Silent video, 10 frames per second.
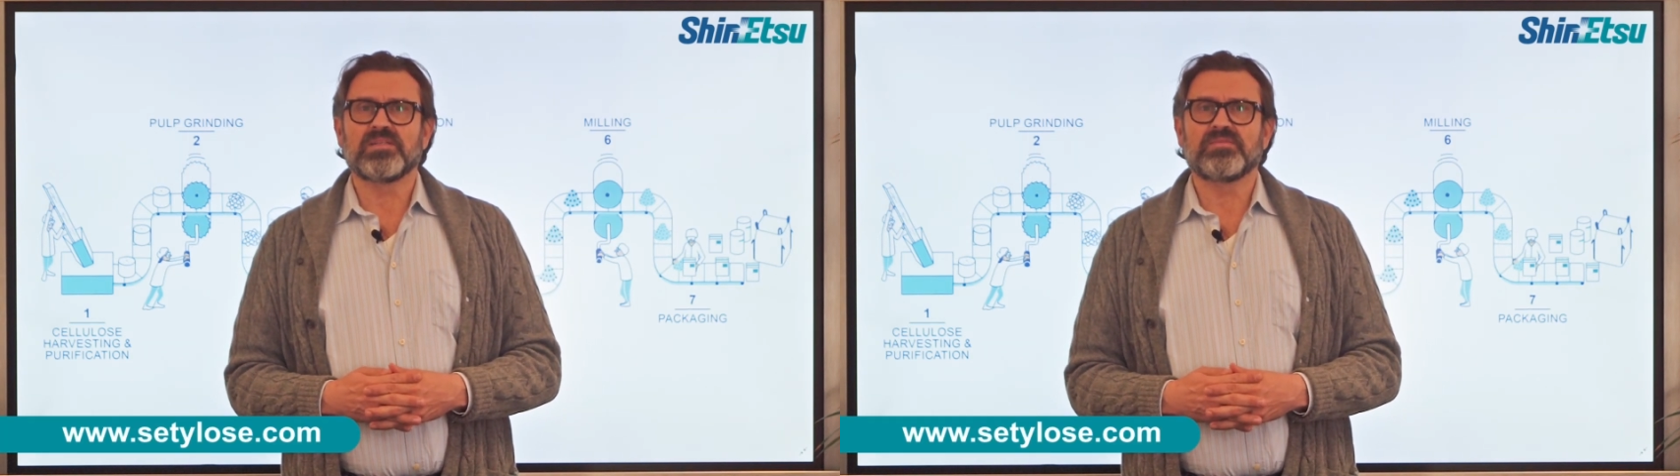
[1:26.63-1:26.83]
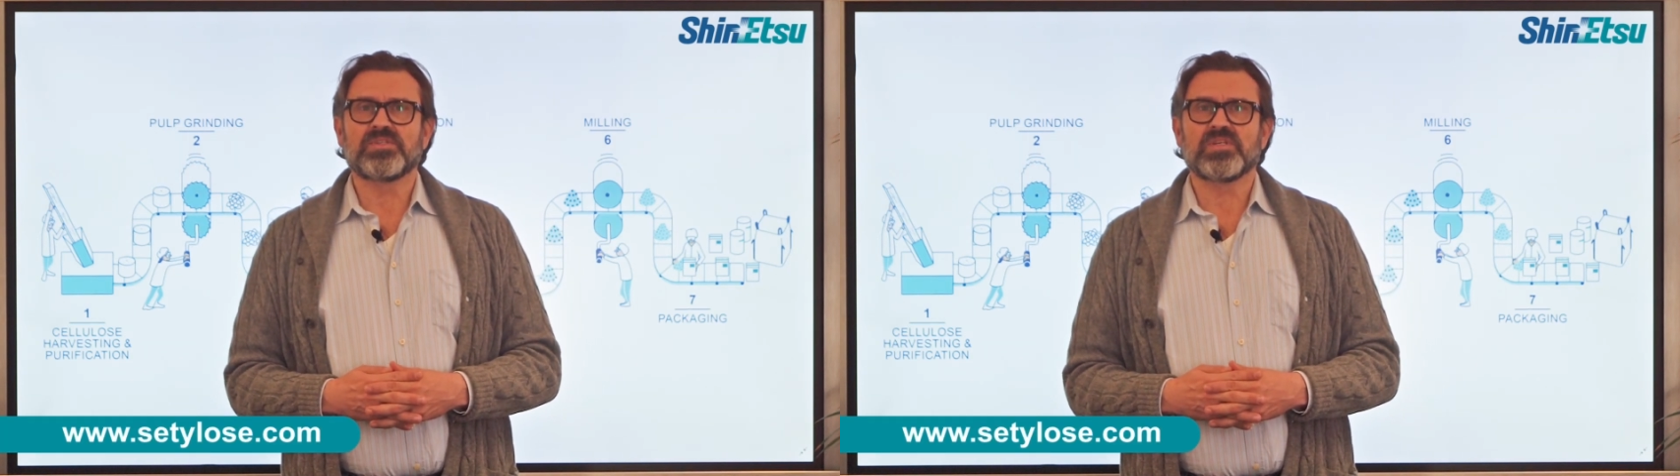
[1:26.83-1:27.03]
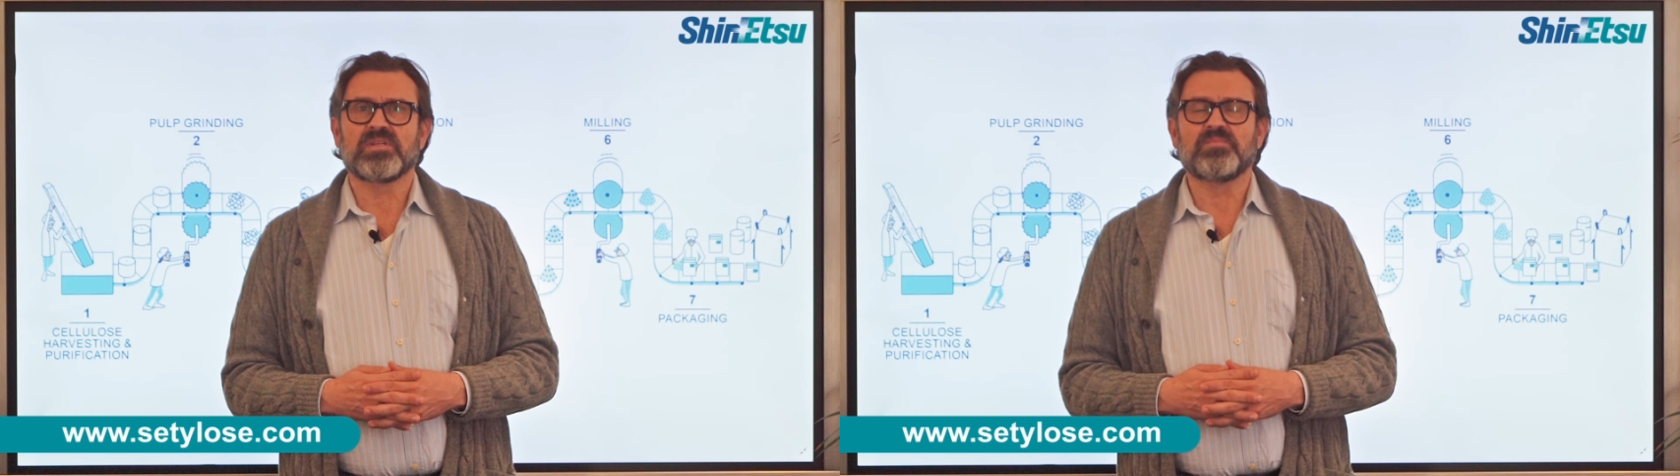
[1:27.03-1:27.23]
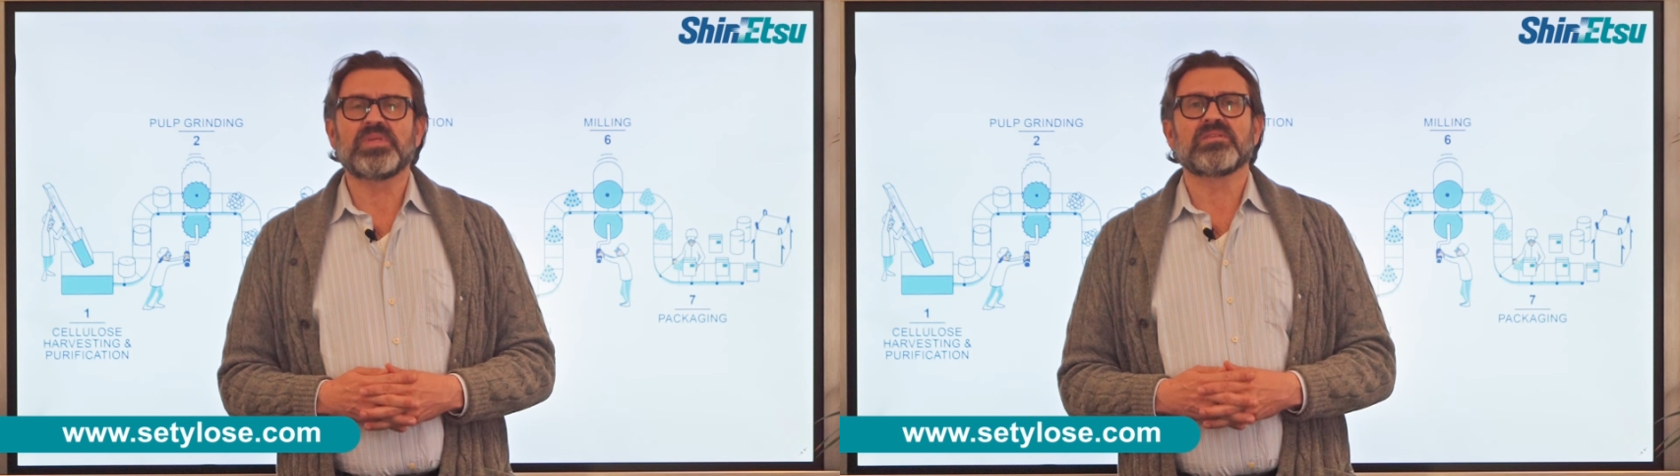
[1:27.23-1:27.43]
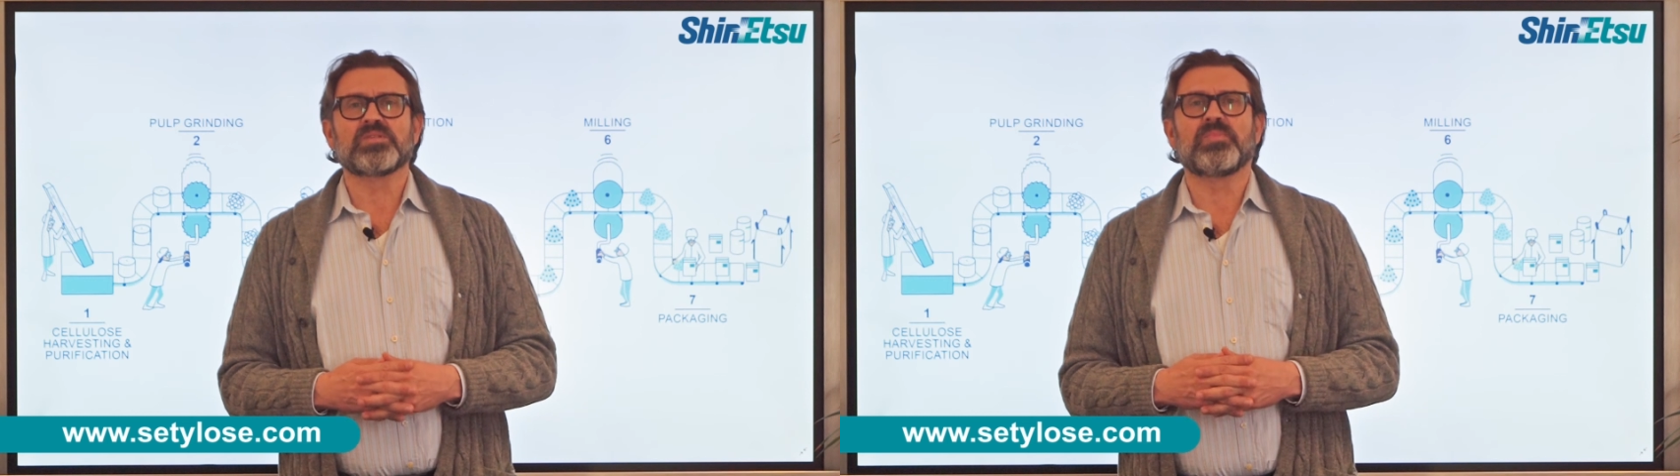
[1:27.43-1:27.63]
division and
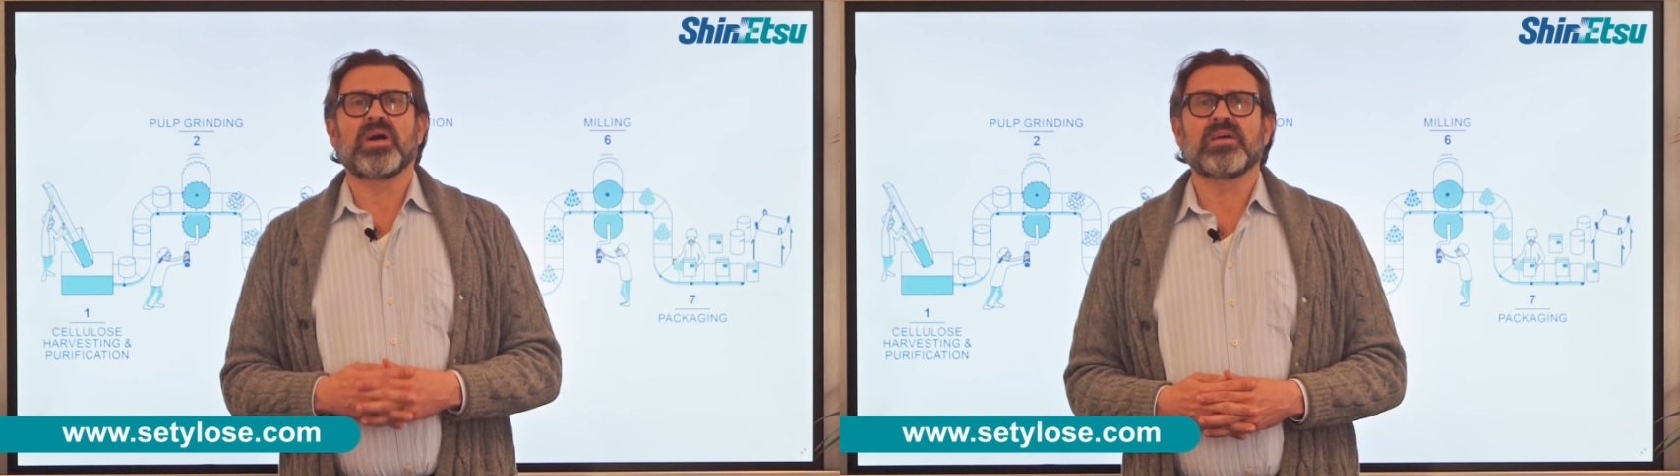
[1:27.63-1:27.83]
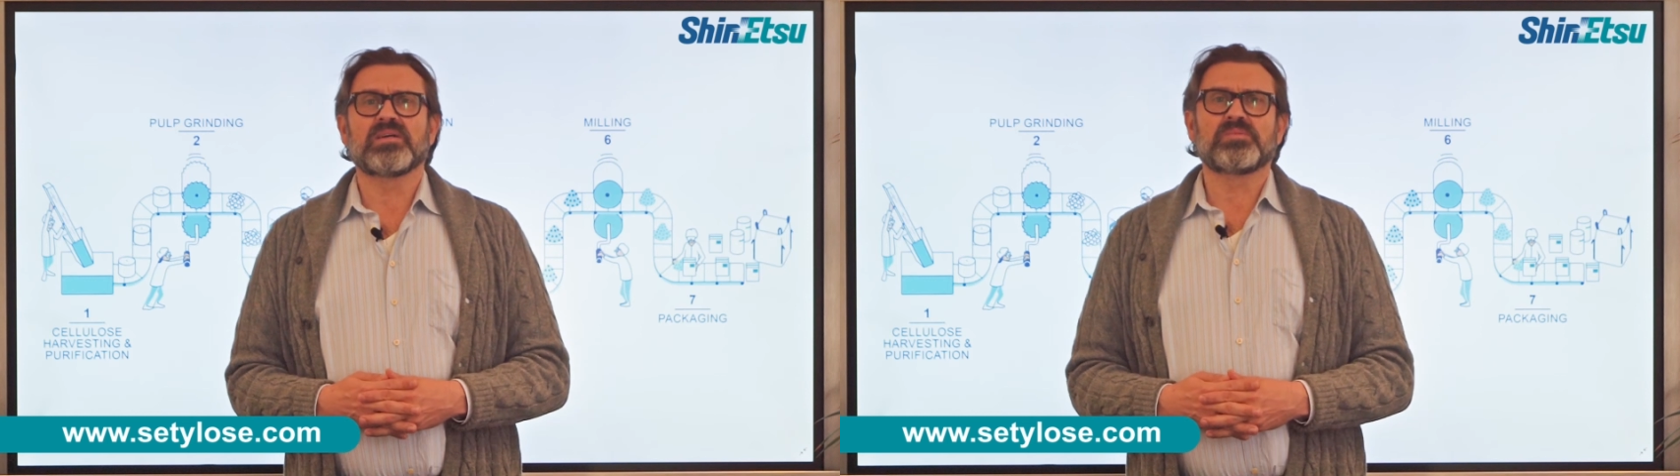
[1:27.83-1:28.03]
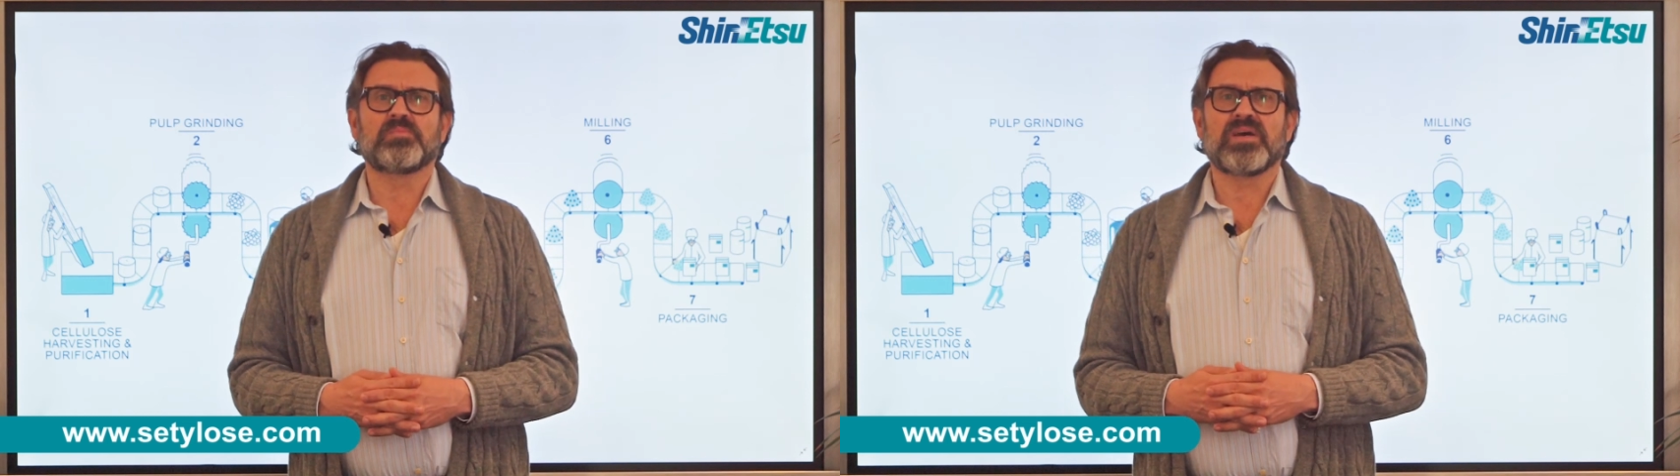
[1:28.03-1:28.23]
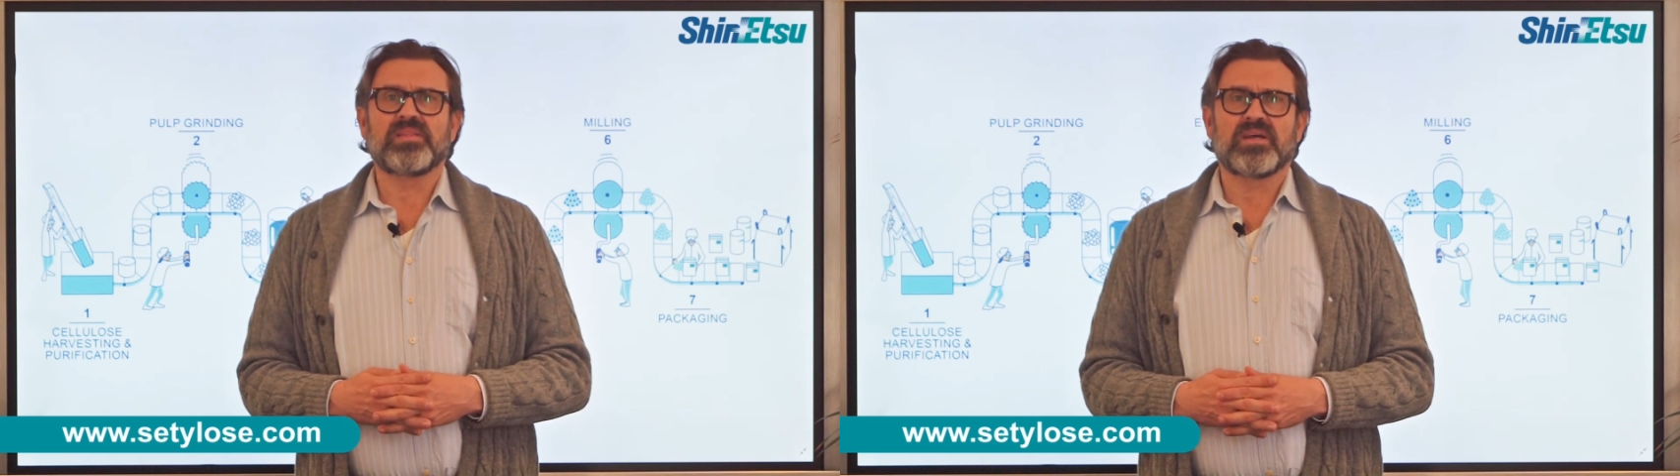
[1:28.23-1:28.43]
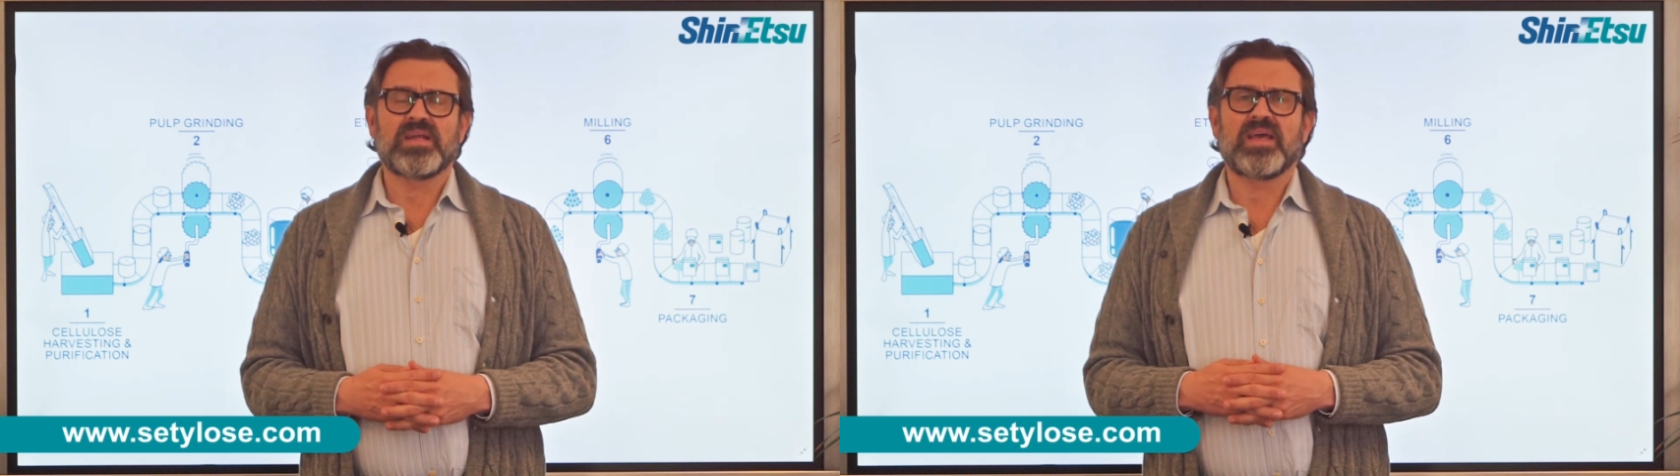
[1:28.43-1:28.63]
be inspired by
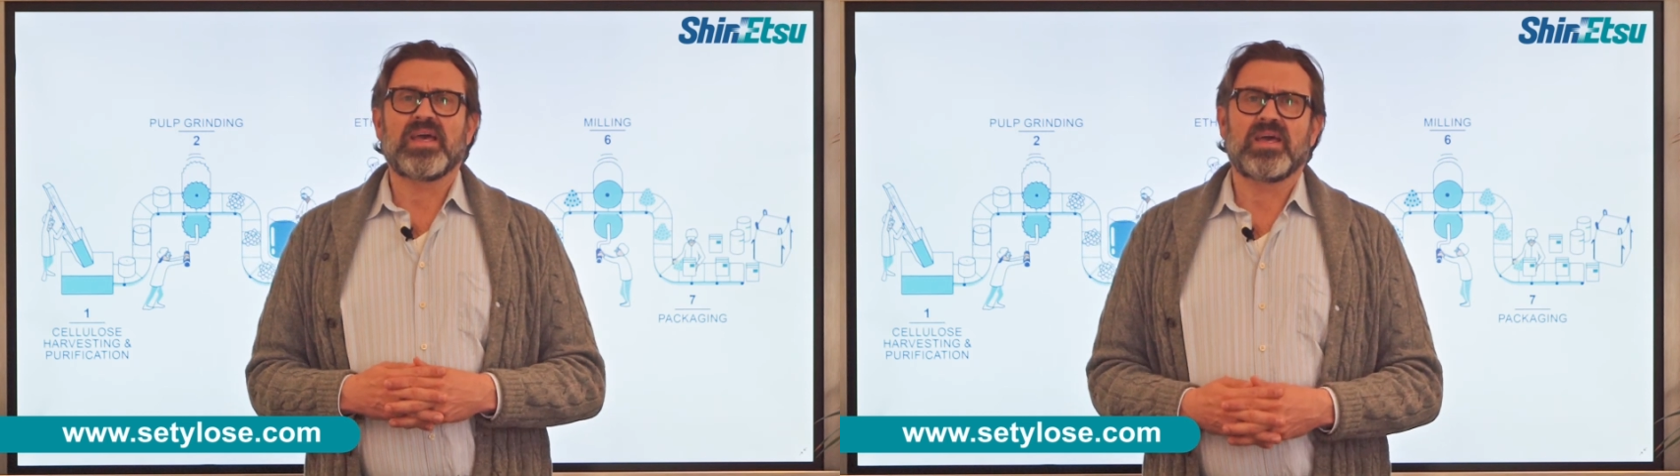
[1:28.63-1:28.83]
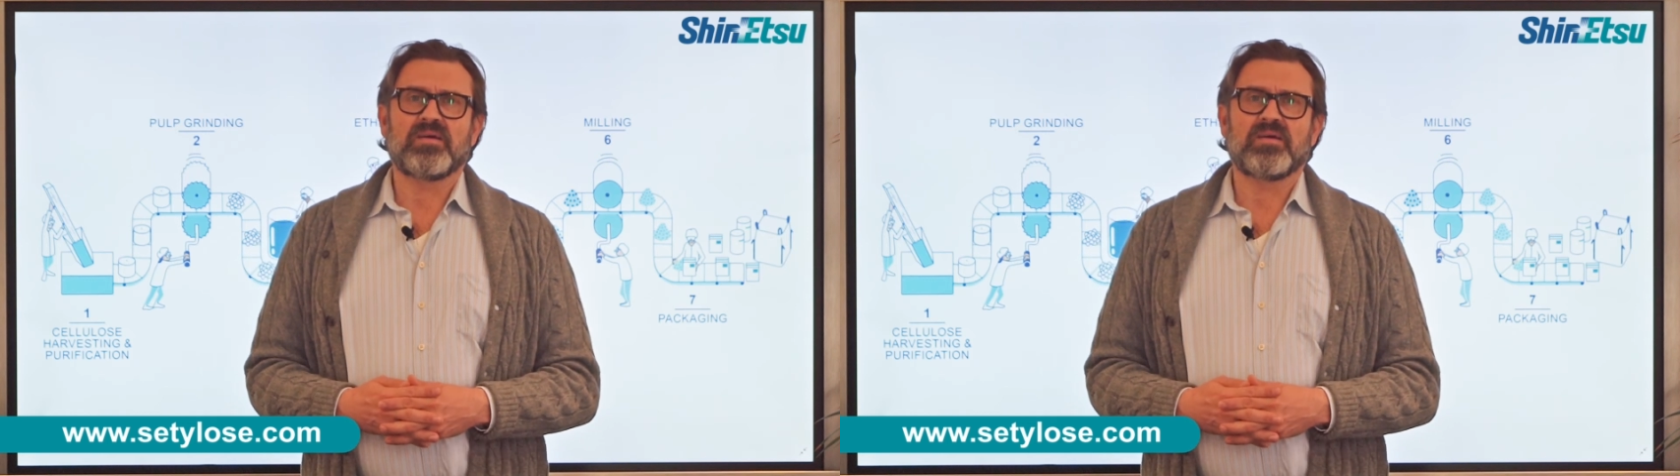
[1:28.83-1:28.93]
their